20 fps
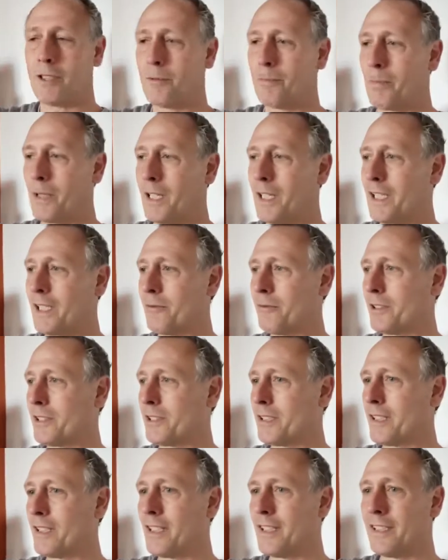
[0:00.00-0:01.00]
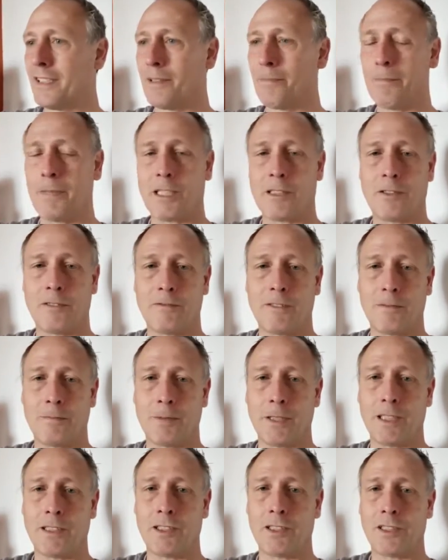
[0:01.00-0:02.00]
could play was to clear the mud off the
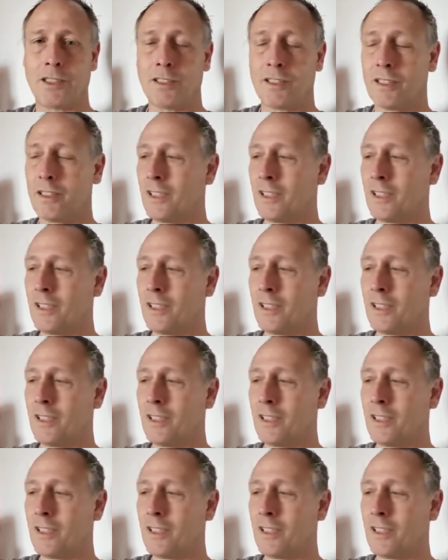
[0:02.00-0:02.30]
pitch.